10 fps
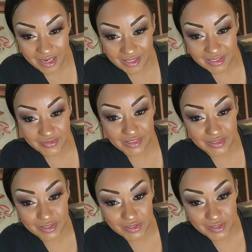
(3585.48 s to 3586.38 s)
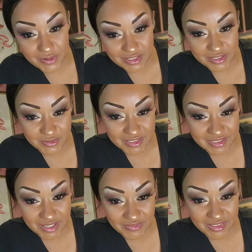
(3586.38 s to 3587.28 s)
I love the New York, so it's
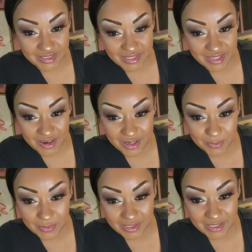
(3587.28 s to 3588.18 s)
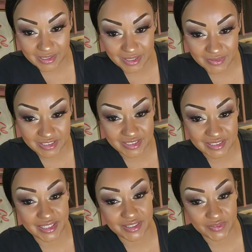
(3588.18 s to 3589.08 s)
definitely hard, but I love to
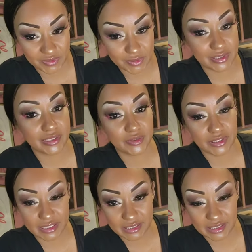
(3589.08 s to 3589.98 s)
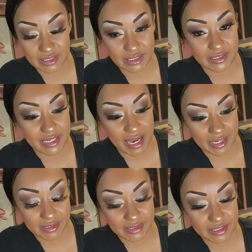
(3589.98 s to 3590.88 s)
study food and ingredients.
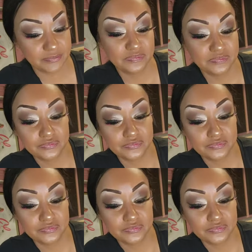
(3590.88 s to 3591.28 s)
Exactly.